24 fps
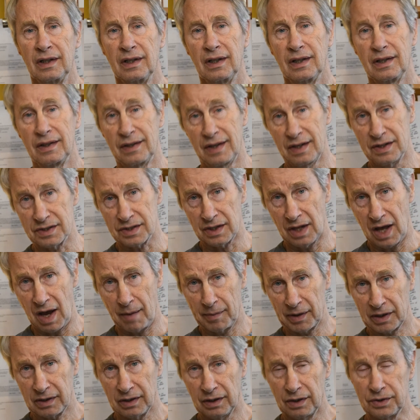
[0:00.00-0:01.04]
the
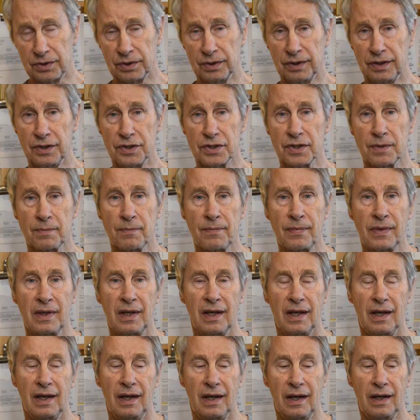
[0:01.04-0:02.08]
Islamic countries
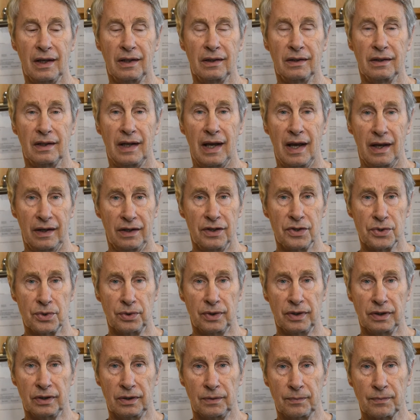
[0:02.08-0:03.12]
and
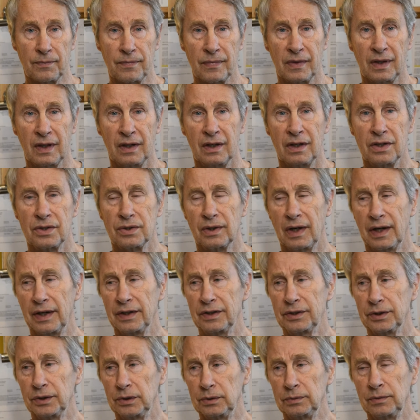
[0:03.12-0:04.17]
Israel, trying
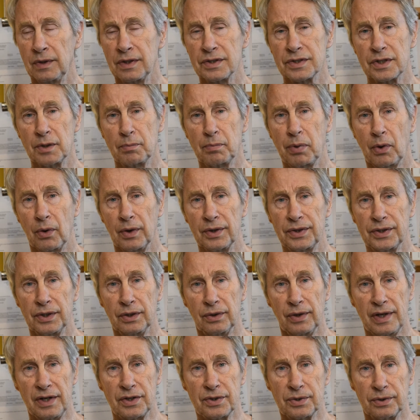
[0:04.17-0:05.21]
to support their
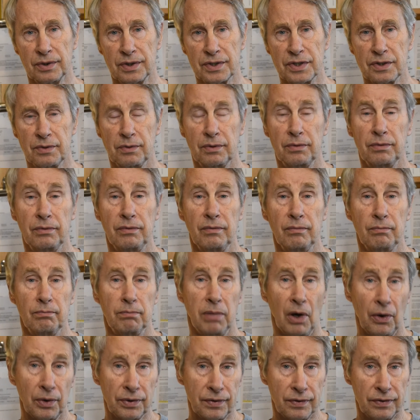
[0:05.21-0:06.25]
interests,
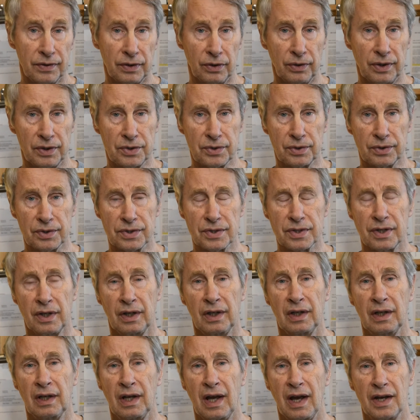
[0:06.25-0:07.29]
both of their interests,
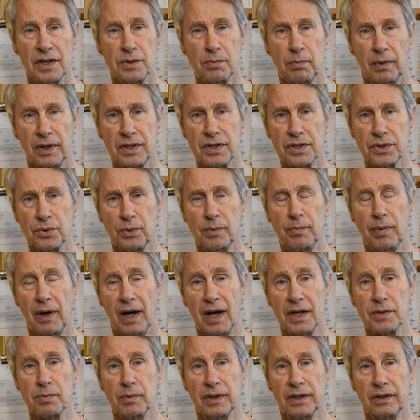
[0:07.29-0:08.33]
as much as we
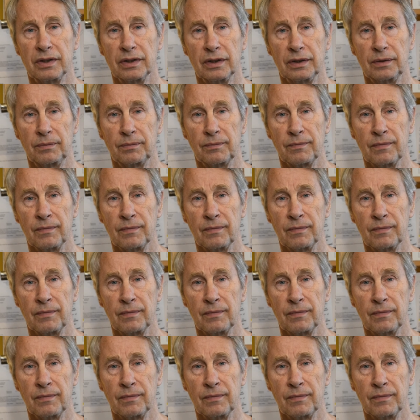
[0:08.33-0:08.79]
possibly could.